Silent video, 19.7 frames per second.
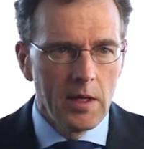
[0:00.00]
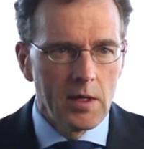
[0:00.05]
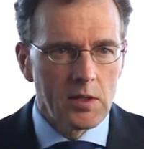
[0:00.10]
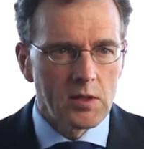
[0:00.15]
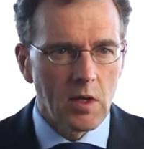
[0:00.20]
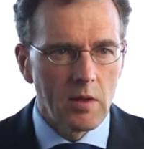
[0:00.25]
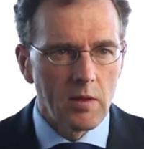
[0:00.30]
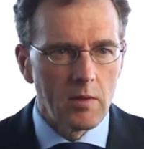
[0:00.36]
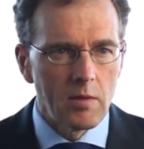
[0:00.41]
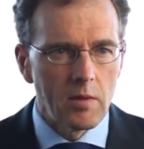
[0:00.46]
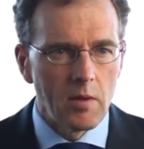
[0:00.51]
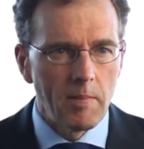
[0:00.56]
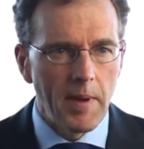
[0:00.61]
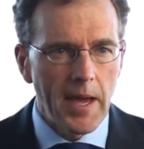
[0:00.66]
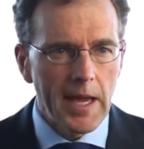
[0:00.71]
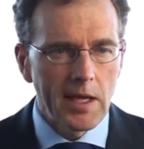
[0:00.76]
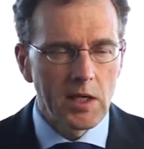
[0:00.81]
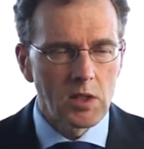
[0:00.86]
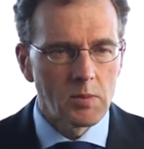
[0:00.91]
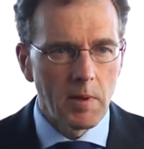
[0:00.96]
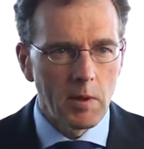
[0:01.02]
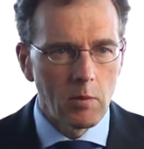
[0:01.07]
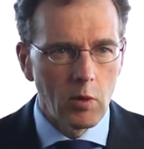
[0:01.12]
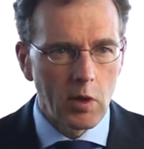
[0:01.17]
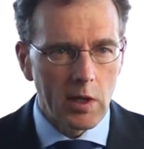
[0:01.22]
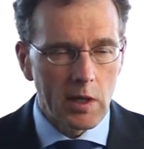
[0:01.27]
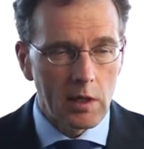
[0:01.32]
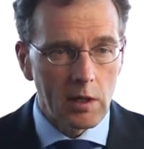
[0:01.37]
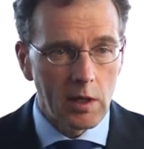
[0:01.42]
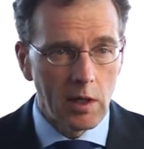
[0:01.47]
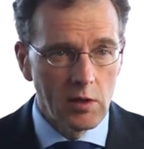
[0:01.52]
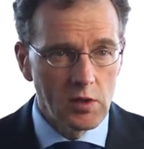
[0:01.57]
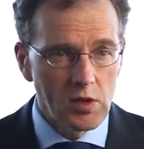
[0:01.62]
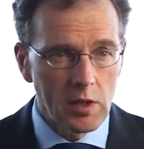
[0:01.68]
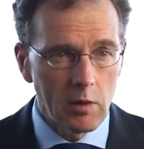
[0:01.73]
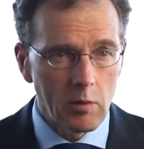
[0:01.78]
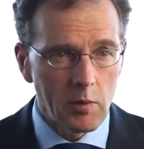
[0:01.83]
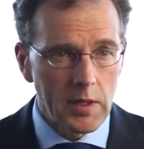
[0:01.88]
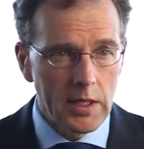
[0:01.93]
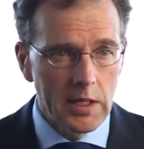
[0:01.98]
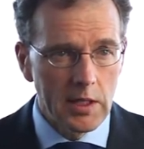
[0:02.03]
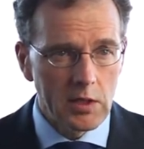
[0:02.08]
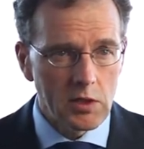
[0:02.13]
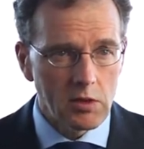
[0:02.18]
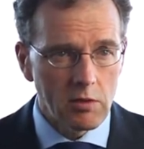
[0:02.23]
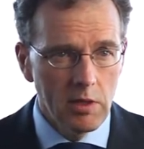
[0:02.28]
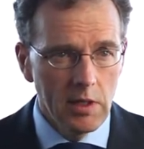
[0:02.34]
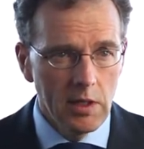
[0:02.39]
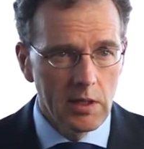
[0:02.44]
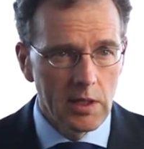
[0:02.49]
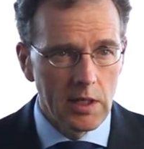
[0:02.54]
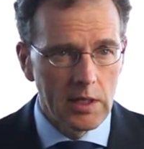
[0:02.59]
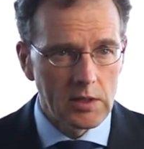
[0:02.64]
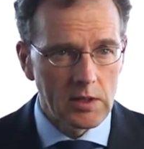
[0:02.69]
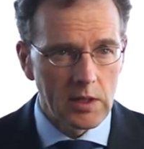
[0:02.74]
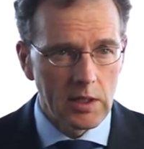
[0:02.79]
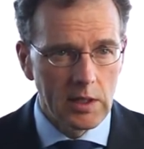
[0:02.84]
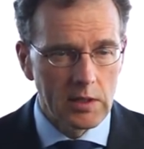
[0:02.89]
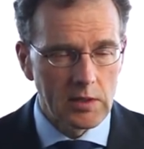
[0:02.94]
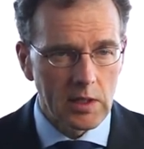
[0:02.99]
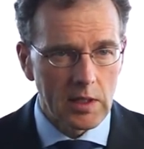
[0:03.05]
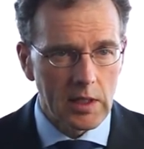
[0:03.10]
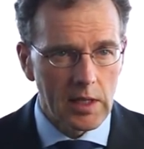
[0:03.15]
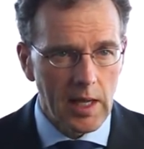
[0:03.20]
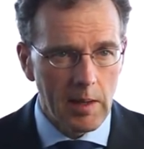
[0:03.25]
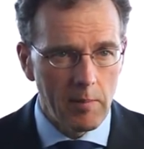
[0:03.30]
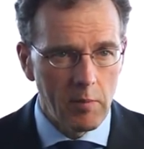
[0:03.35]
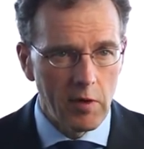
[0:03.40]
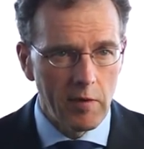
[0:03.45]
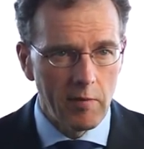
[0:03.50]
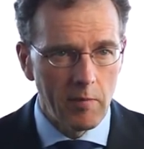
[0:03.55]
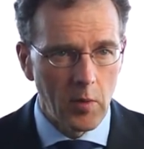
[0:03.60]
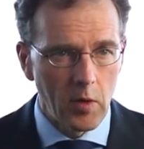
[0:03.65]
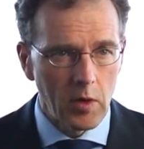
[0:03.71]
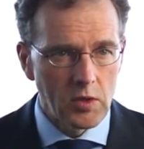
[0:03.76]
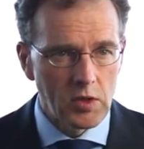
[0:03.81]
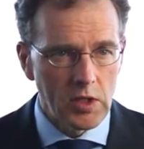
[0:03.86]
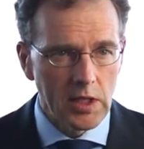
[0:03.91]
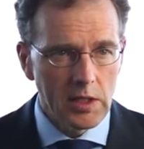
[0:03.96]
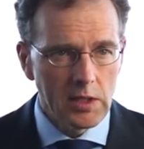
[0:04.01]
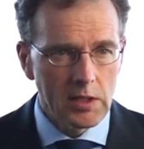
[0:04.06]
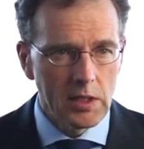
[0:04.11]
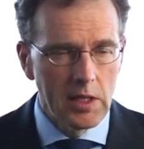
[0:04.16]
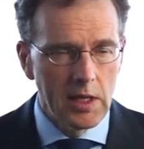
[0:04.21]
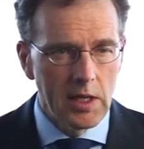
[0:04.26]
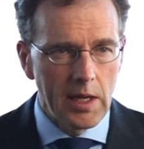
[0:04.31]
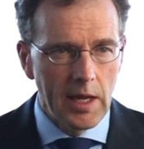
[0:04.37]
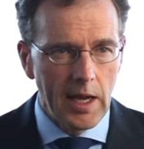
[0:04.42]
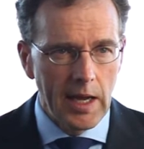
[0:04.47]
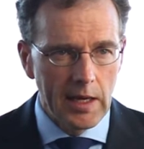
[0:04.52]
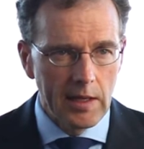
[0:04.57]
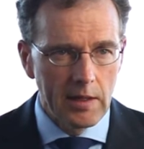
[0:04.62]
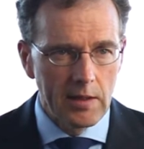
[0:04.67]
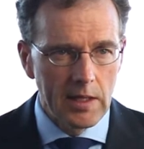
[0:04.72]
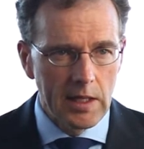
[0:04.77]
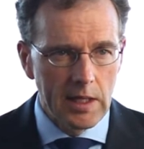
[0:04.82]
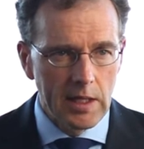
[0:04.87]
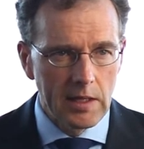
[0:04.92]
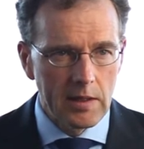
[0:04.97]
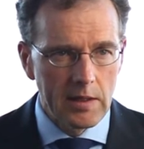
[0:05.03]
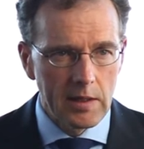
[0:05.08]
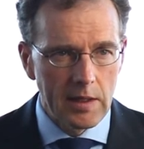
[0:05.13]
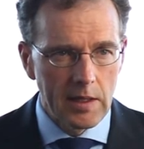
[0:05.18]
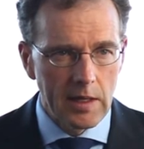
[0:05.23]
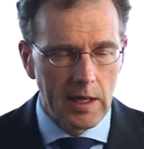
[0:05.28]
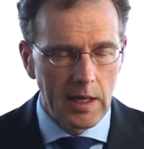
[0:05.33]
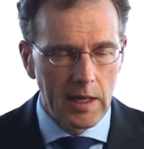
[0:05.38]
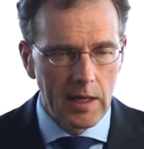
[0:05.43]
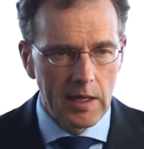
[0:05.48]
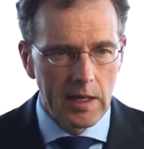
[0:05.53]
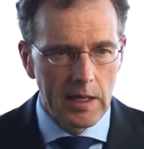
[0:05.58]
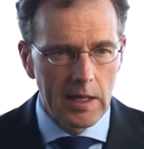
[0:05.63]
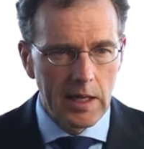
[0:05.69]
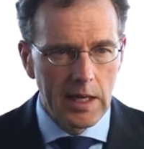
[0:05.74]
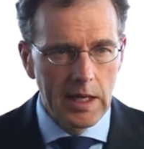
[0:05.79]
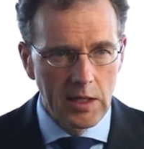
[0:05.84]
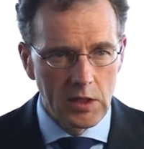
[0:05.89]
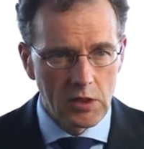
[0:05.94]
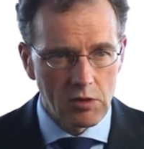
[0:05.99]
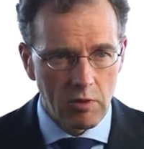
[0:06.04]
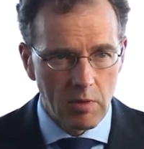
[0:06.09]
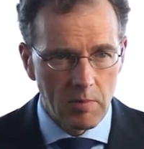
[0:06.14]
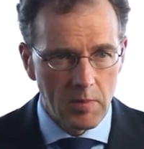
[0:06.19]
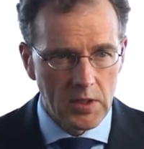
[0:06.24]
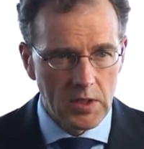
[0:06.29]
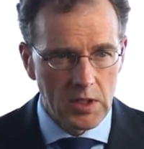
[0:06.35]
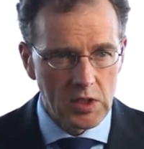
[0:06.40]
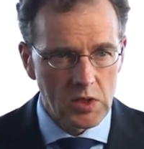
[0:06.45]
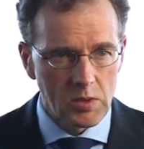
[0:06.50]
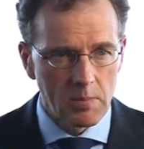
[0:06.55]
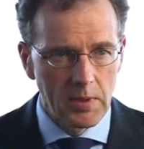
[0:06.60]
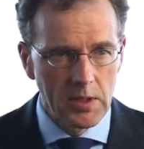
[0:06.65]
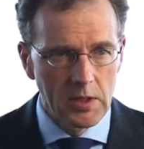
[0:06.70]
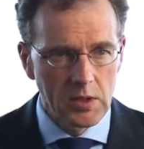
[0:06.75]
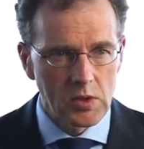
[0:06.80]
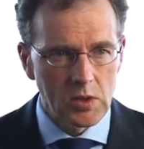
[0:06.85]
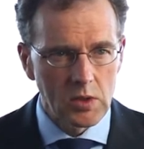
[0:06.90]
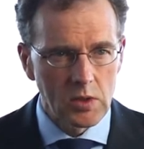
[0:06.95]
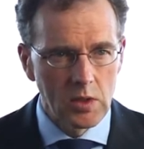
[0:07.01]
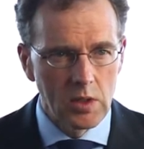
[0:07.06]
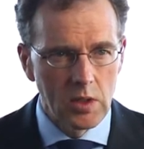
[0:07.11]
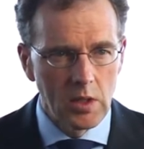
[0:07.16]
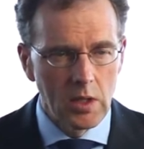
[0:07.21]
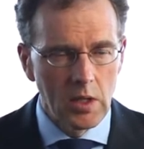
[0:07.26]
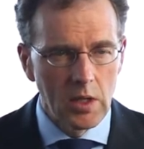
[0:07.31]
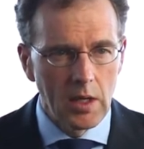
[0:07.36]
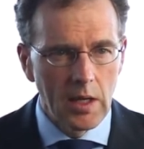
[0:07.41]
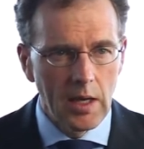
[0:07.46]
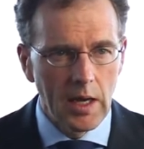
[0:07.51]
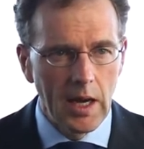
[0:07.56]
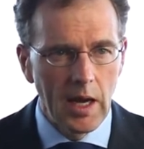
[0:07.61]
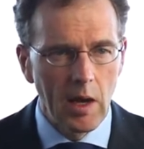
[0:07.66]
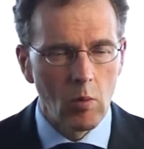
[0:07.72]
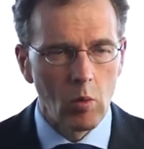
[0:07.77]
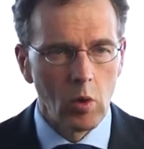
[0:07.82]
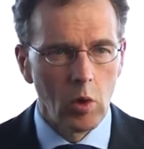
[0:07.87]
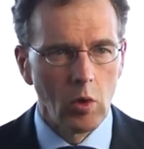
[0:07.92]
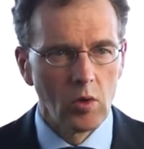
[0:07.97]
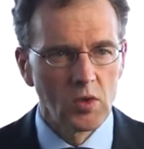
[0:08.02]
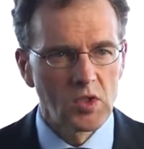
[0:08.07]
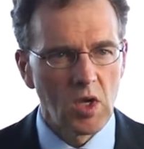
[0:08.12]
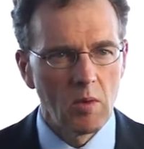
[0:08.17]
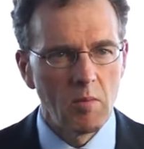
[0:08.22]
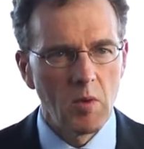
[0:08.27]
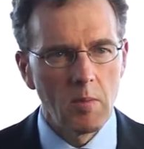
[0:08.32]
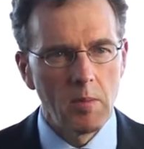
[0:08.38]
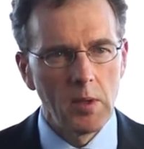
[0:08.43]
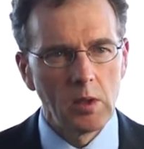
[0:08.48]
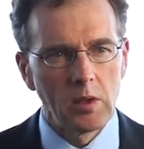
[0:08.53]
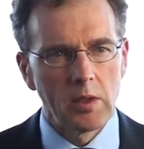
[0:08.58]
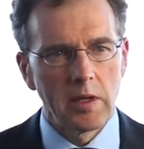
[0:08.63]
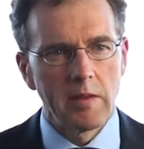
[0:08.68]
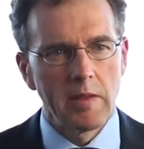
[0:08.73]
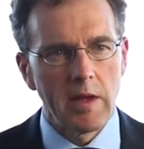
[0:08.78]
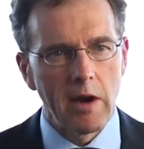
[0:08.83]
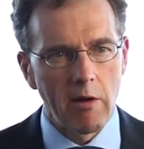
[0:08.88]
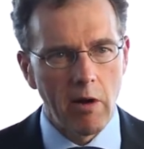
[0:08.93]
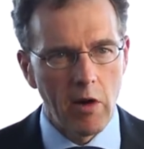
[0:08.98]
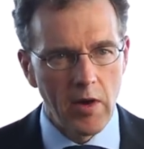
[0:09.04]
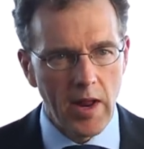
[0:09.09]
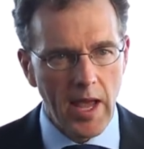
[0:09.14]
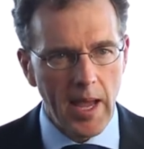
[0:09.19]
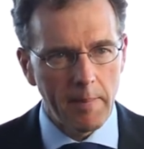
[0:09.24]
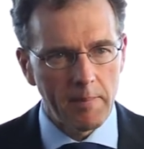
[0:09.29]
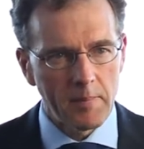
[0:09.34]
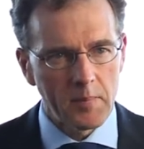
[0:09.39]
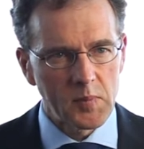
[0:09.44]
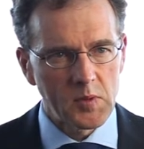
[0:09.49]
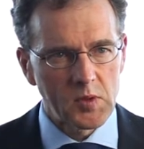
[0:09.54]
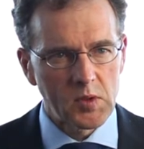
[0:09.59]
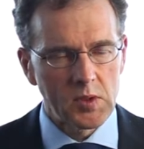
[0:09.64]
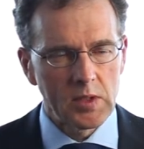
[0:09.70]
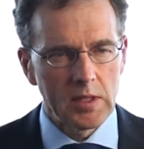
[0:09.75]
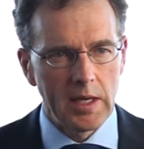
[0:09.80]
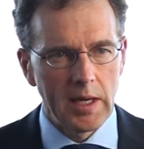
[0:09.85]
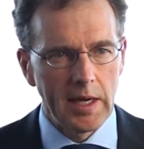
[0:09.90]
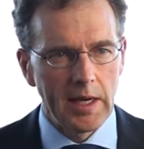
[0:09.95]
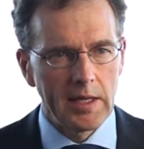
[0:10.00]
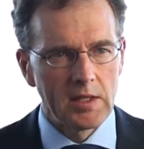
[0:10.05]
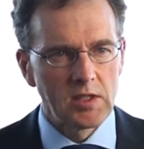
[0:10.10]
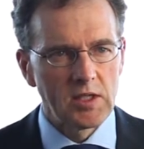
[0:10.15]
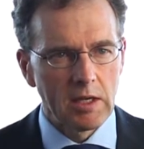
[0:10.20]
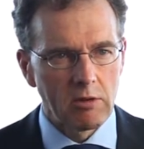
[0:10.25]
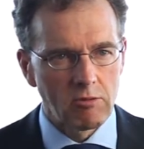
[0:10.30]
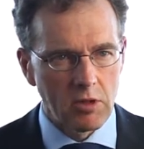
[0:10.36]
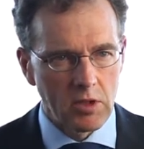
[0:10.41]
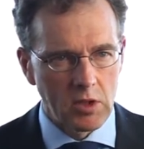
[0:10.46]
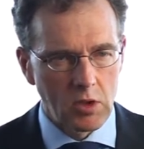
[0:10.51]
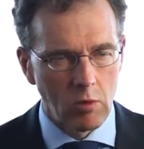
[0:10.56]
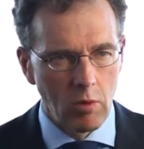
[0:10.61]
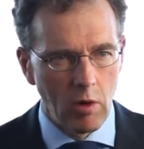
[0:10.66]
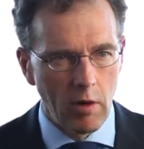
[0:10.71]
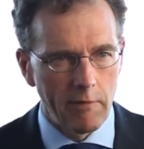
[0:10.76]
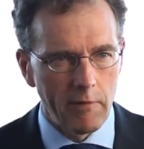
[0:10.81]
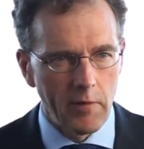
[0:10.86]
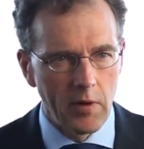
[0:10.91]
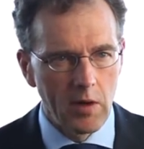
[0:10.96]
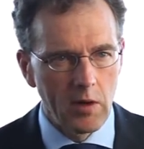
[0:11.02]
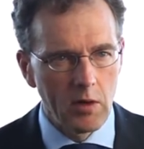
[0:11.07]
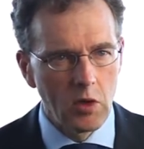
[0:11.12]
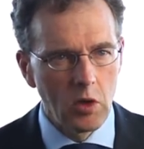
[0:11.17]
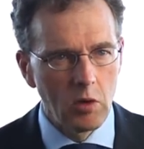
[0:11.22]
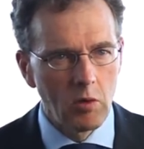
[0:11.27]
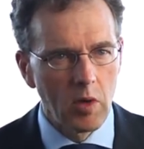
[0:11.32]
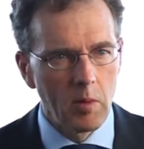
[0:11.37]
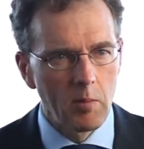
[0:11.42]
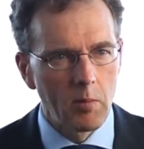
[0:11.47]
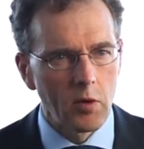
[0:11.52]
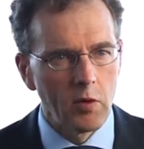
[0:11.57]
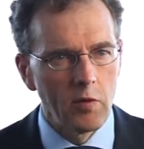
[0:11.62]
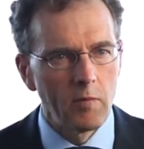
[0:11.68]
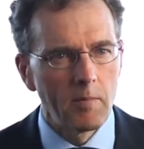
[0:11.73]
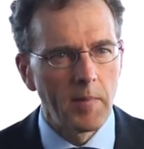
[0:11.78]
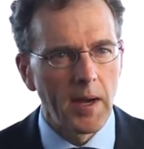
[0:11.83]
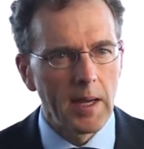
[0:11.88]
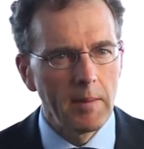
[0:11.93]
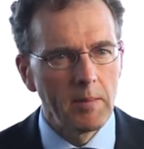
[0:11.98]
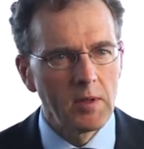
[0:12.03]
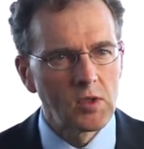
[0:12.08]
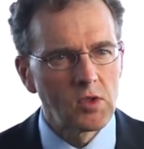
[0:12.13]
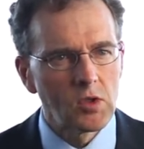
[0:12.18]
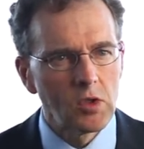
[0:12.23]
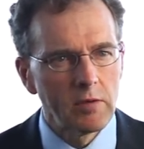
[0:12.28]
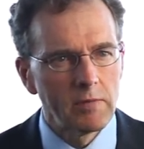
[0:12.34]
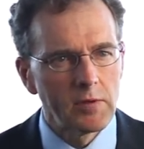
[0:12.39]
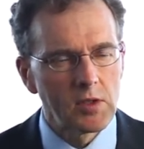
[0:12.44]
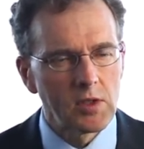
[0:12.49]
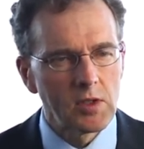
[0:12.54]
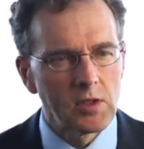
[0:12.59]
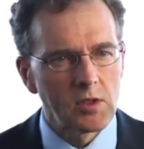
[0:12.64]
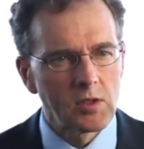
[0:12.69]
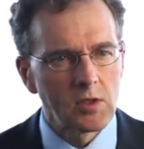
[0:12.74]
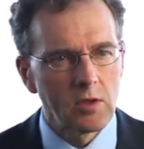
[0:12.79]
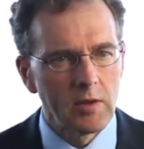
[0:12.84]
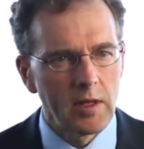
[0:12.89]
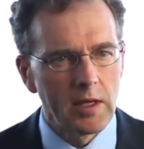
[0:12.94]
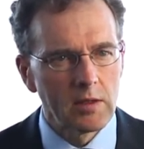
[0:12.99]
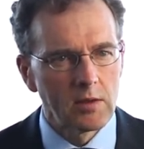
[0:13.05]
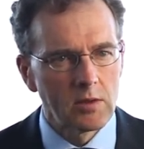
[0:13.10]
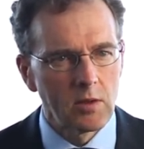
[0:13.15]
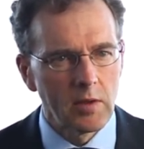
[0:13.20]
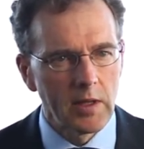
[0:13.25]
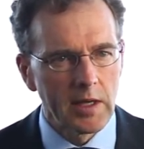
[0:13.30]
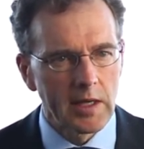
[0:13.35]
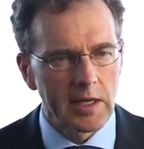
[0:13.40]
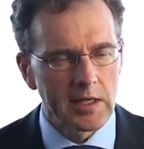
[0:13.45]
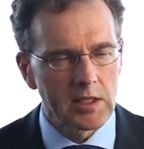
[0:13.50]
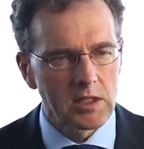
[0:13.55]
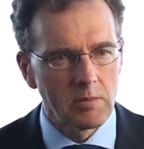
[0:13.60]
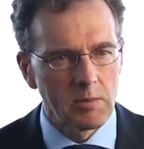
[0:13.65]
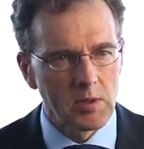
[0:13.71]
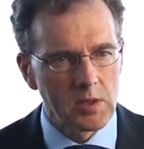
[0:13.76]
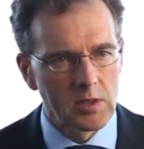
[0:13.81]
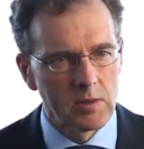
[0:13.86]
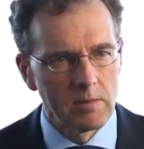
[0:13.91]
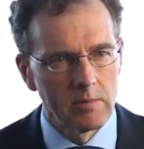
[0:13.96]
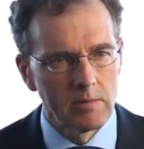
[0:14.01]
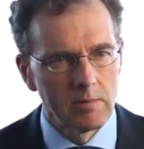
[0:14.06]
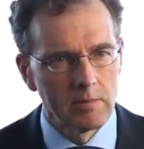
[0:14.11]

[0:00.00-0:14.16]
So the bank has been working closely with the industry. It's a collaborative project, and the industry participants will also be building their own apps, etc., to offer new and improved payment services to their customers.